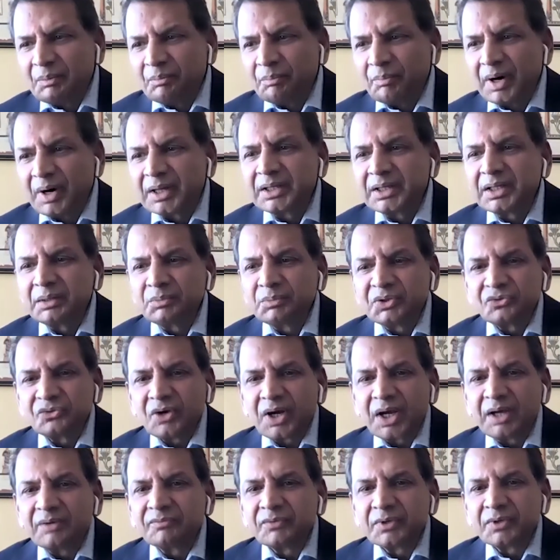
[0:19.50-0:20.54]
My name is
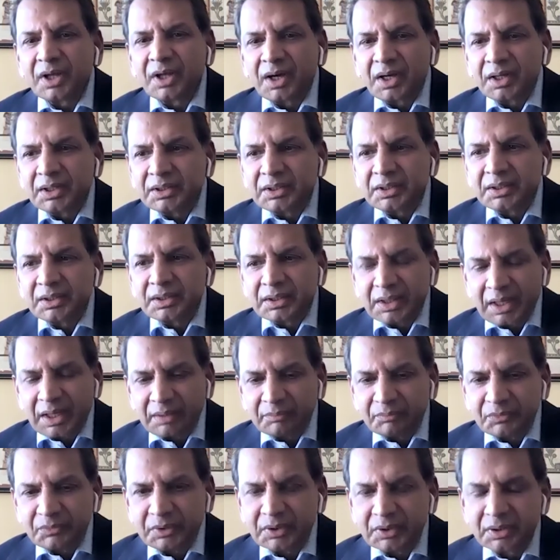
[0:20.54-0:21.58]
Ram Vidali, and
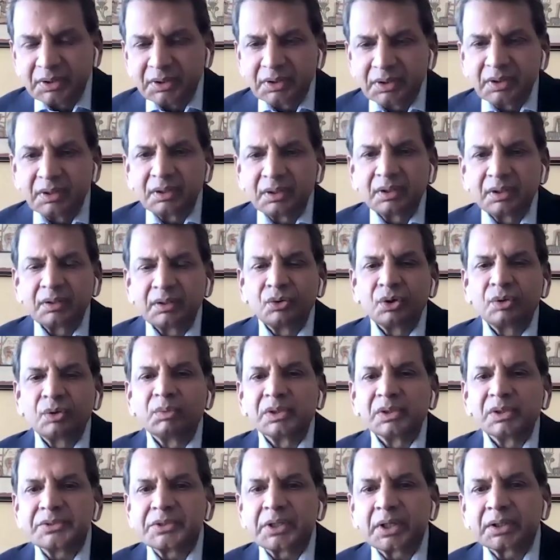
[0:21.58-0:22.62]
I'm the
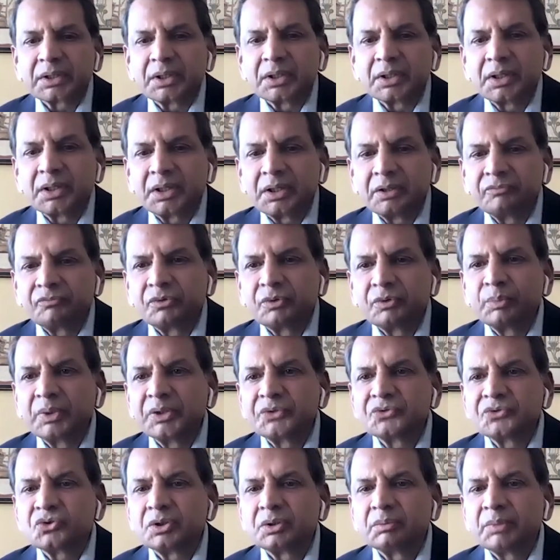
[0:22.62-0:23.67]
Global Sector Head for
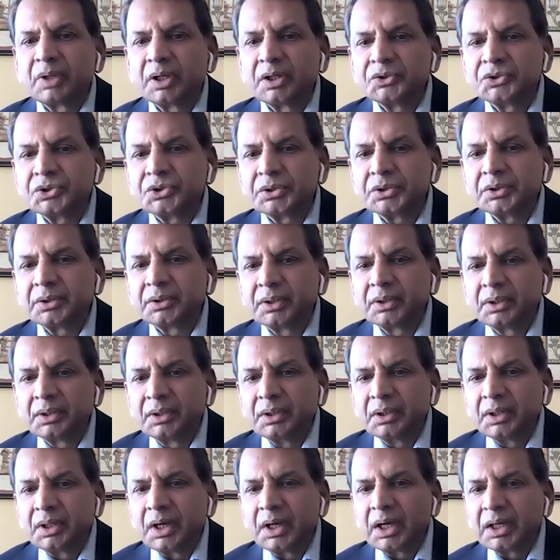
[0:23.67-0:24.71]
Midstream Energy
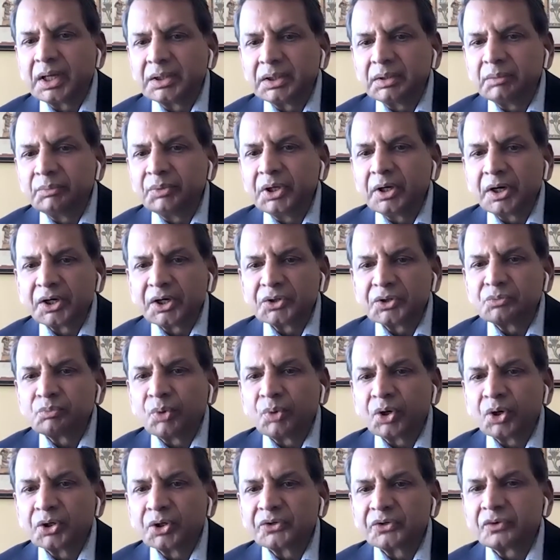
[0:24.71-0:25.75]
at DBRS
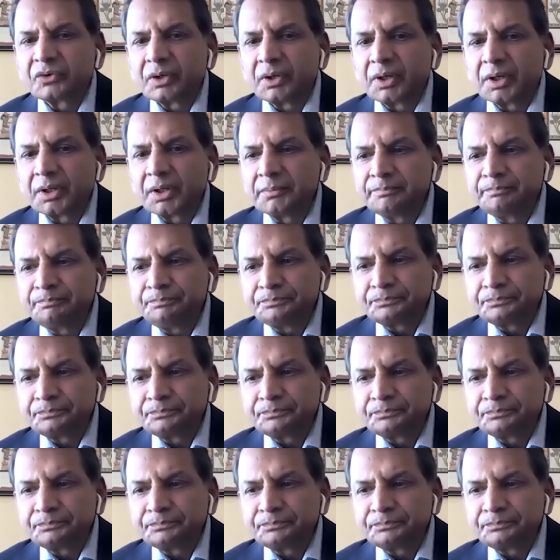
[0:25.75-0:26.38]
Morningstar.